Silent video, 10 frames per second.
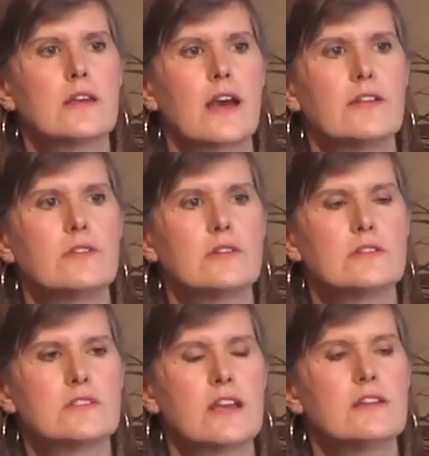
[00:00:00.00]
had the
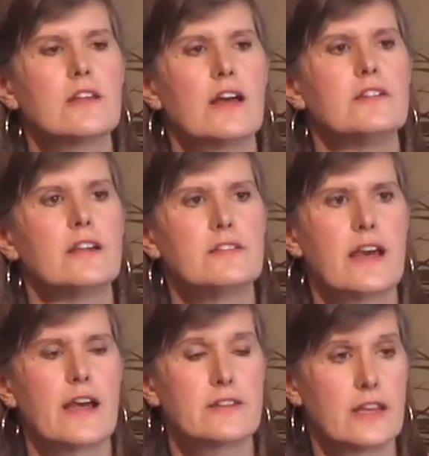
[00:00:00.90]
state not done
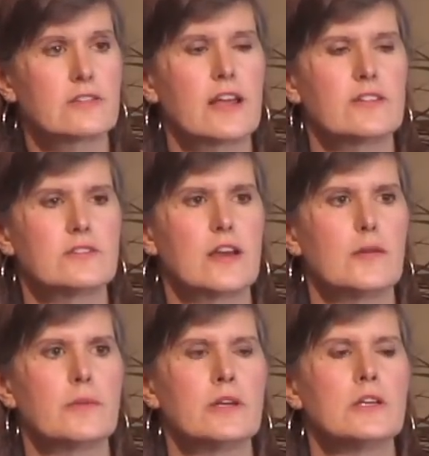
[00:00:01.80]
that, taken that
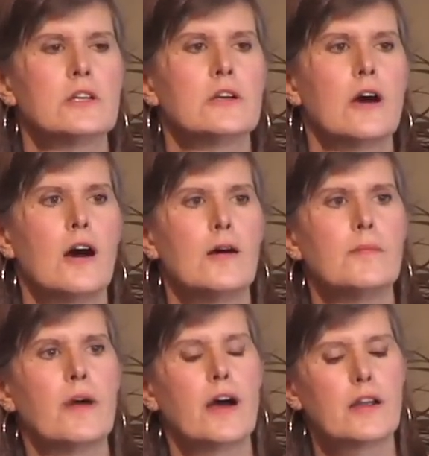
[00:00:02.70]
step,
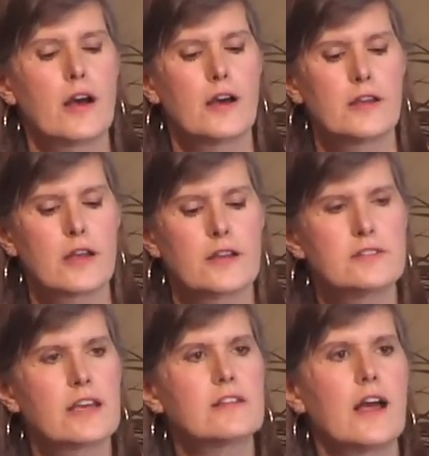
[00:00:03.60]
a
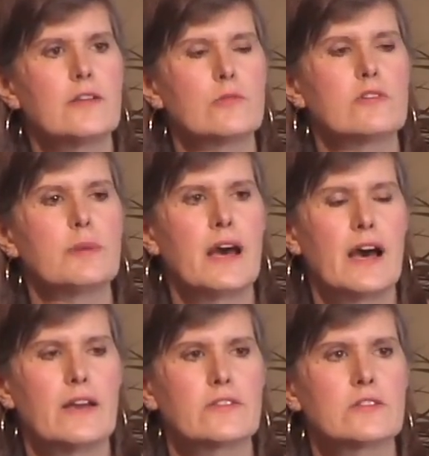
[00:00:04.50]
deadline would have
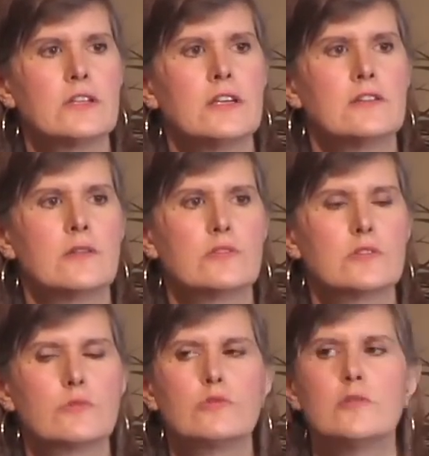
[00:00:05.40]
passed that was
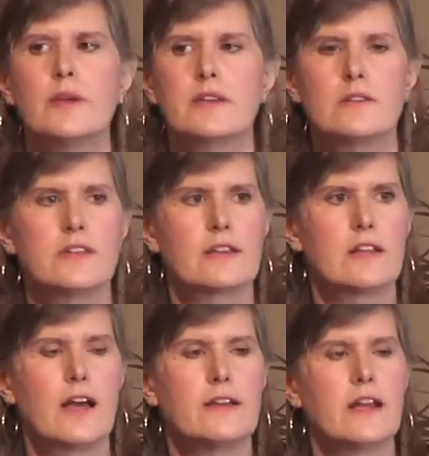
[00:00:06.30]
a rulemaking
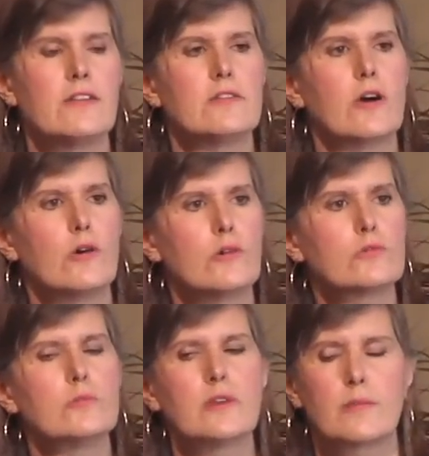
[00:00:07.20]
deadline, and then the whole
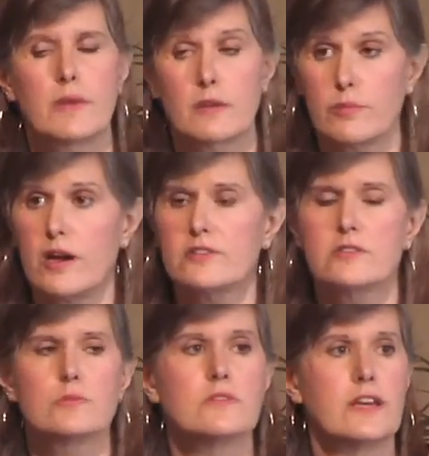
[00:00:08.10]
rulemaking
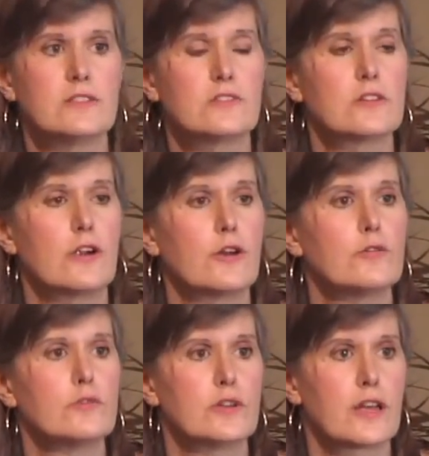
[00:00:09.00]
process would have had to start
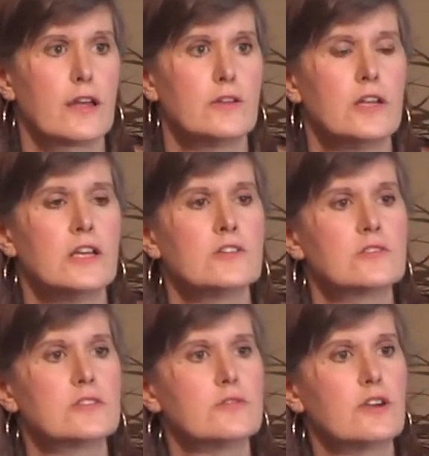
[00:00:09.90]
over again.
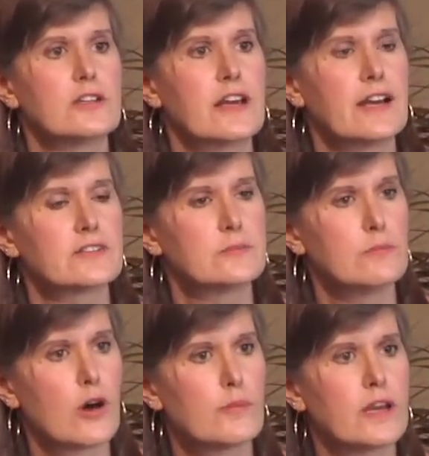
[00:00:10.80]
So at the very last
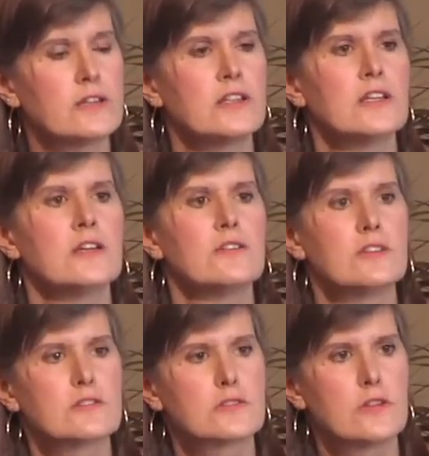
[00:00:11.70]
moment,
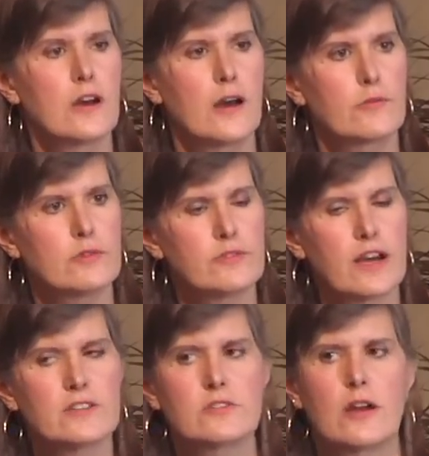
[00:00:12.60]
these
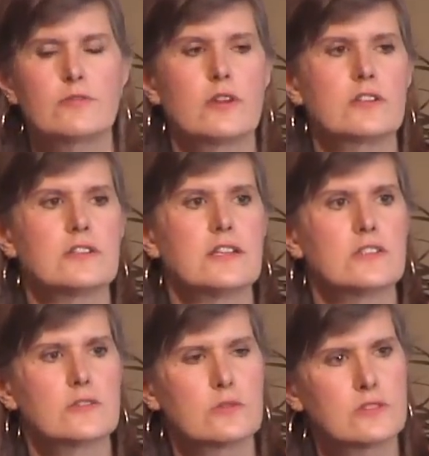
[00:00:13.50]
revised draft
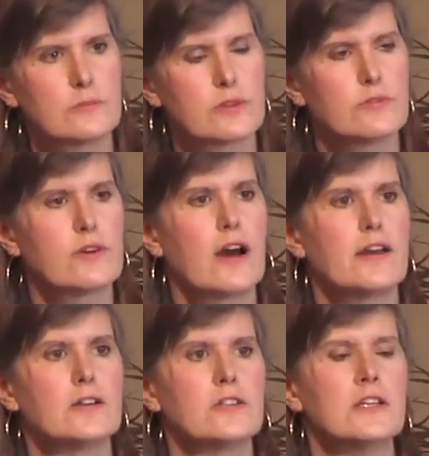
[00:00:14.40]
regulations were simply
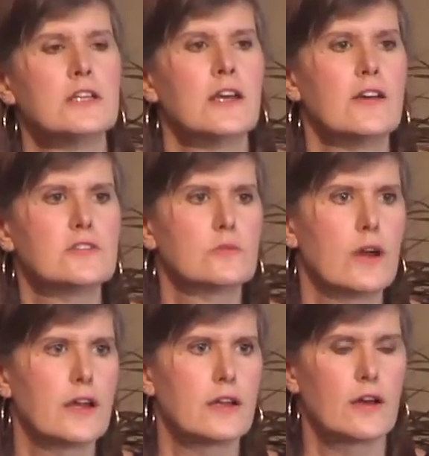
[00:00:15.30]
filed as a
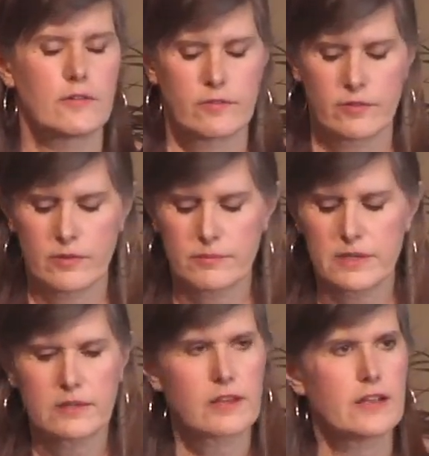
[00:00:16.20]
way of
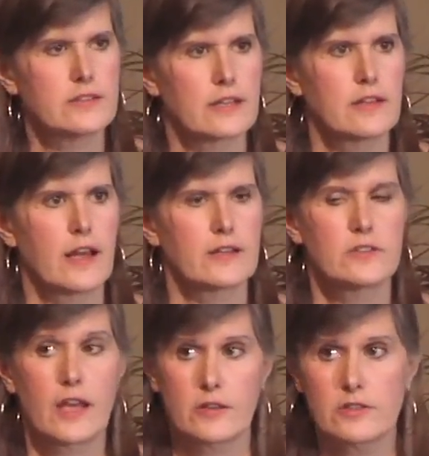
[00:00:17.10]
meeting that
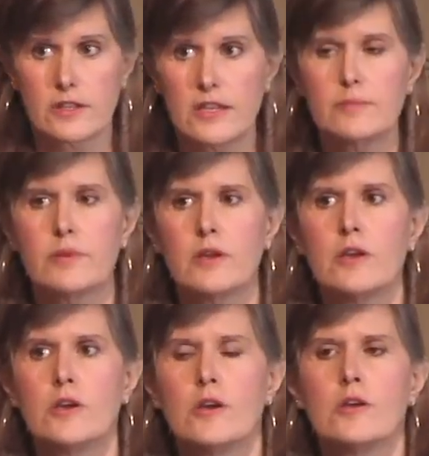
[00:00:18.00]
deadline and to keep
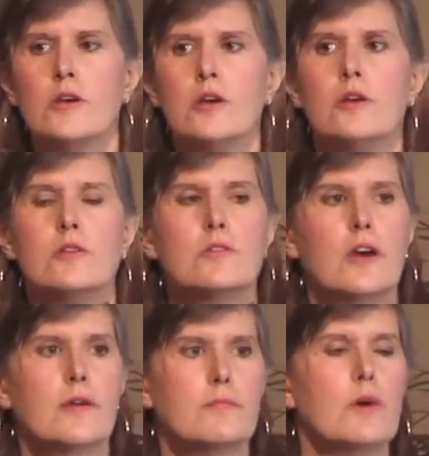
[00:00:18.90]

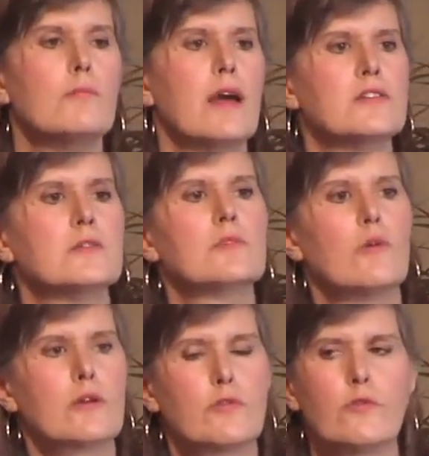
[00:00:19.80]
the momentum
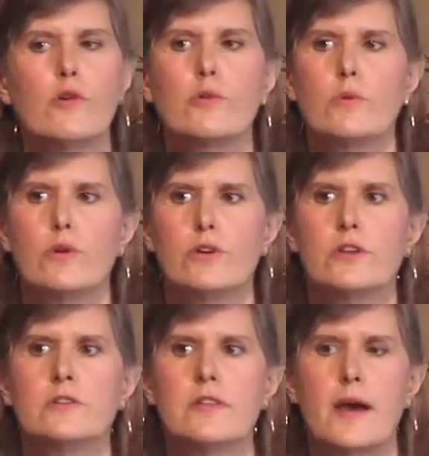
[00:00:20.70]
going forward,
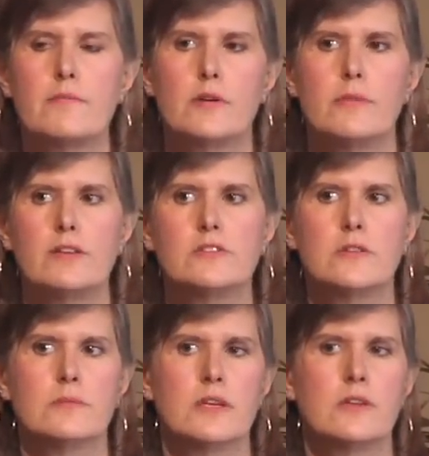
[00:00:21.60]
that
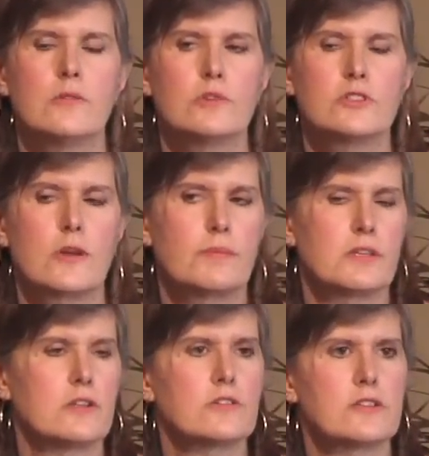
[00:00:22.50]
momentum which
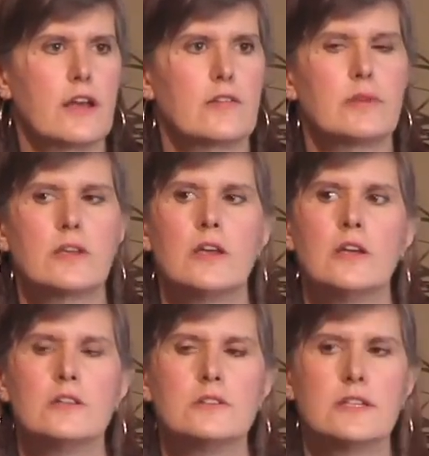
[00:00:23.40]
appears now to be
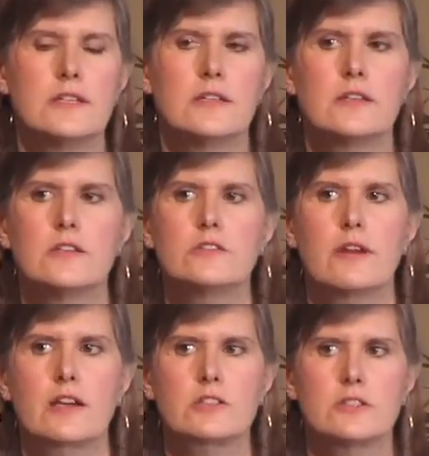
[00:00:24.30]
leading in a
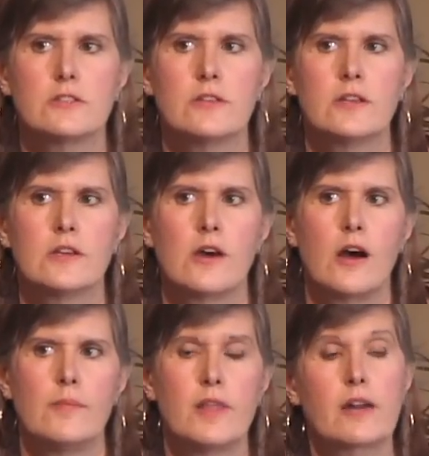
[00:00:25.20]
direction
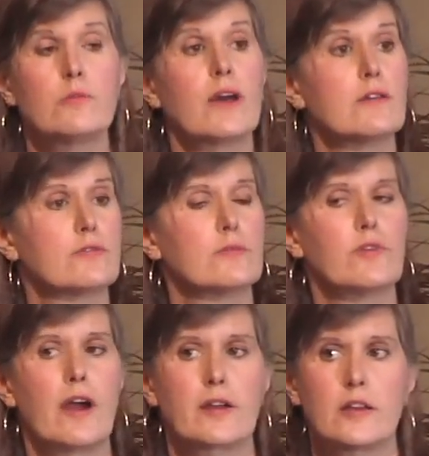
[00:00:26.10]
not away from
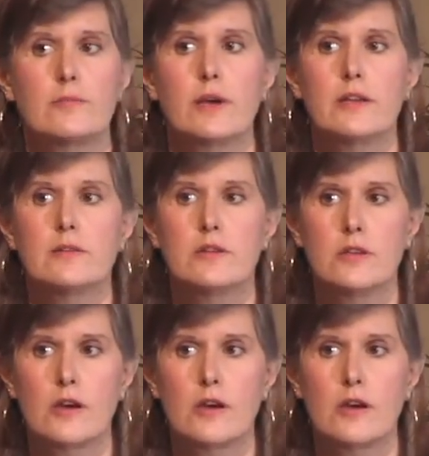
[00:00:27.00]
fracking, but